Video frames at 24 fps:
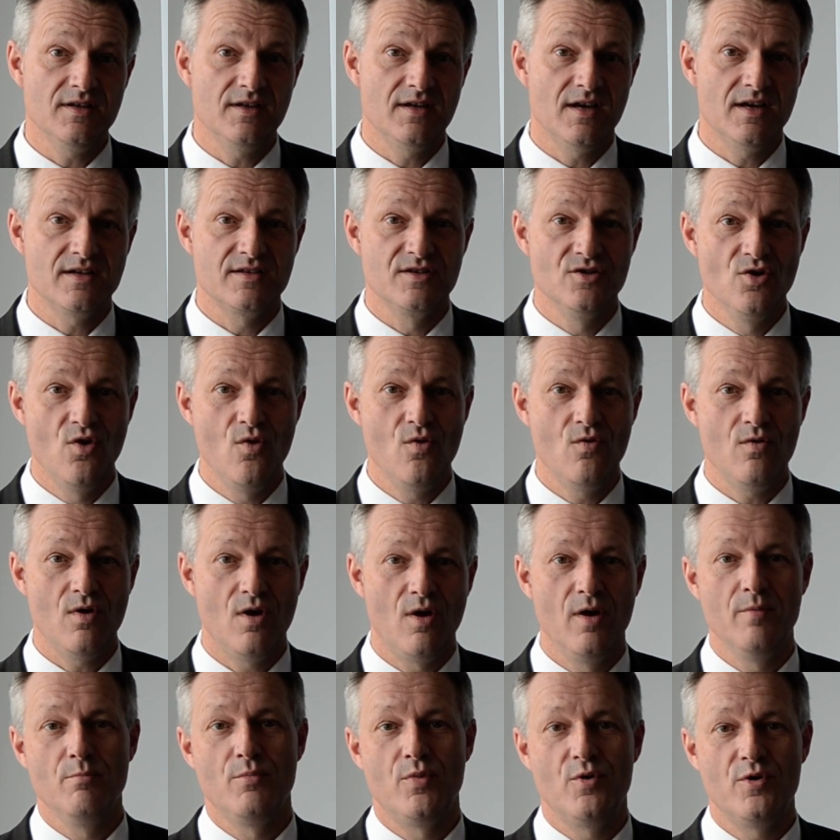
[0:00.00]
it has no
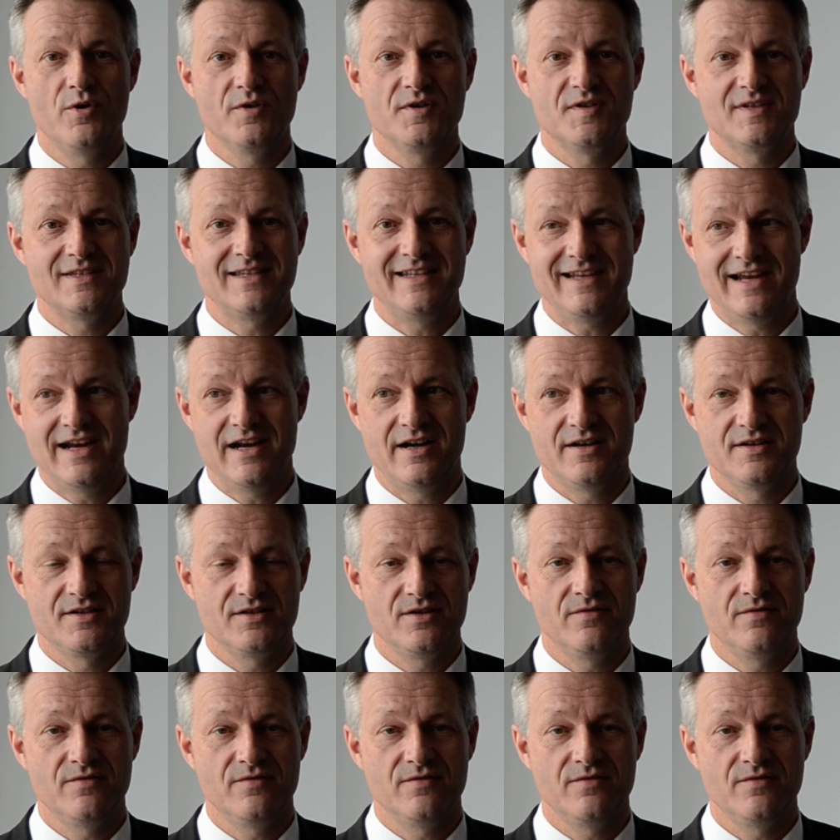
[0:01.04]
onboard stairs,